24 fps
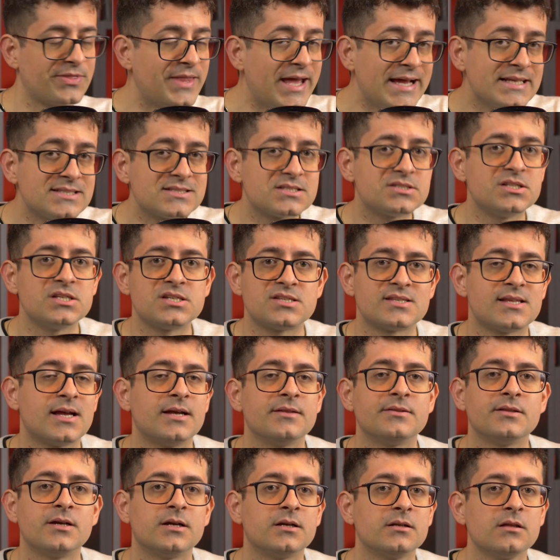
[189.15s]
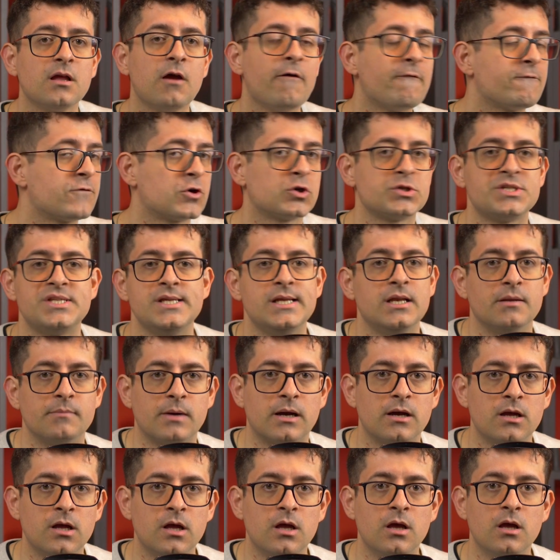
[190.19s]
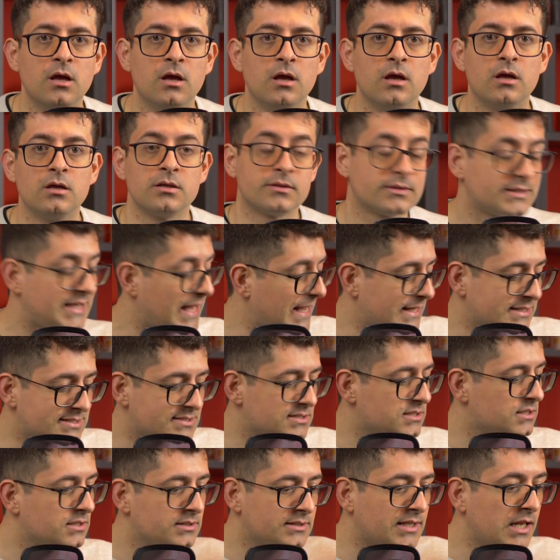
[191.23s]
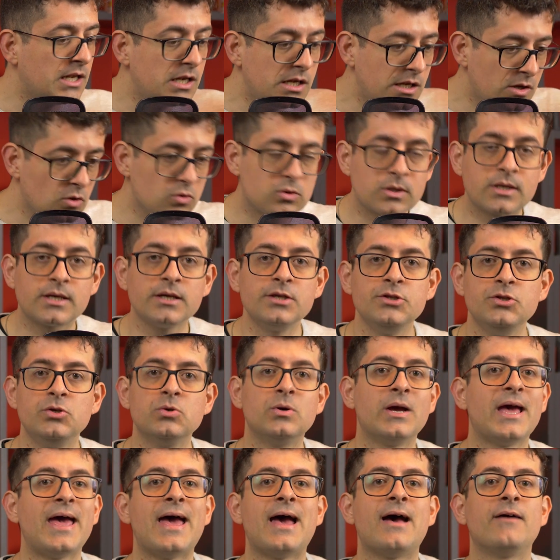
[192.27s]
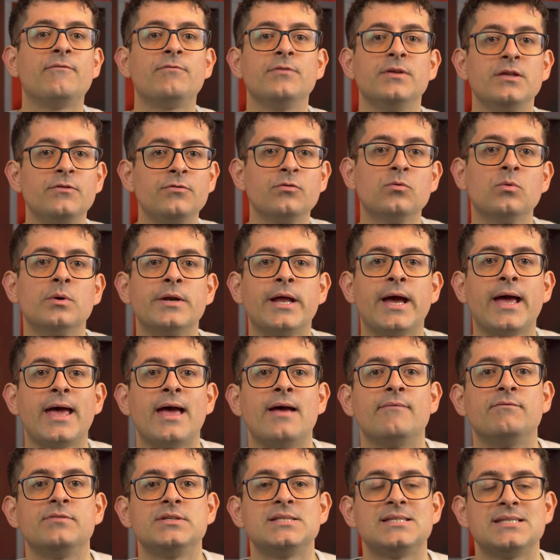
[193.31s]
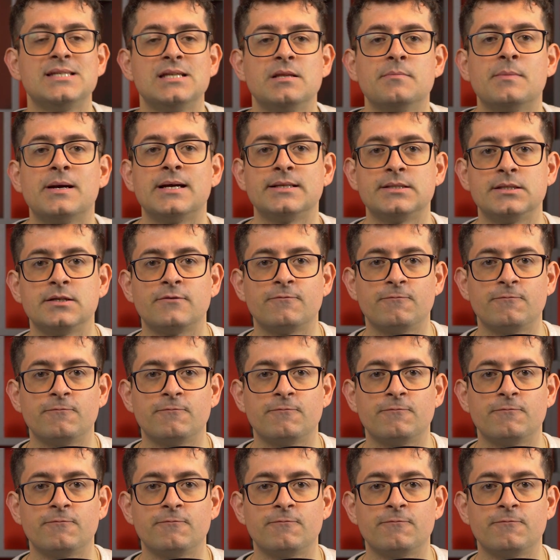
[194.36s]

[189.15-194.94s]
That's the standard for cinema. That's the look you have if you want to have a cinematic